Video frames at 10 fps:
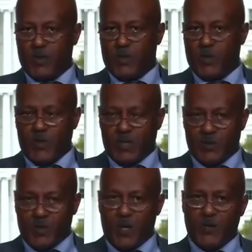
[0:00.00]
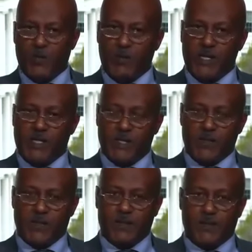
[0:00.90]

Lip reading: including the one you mentioned,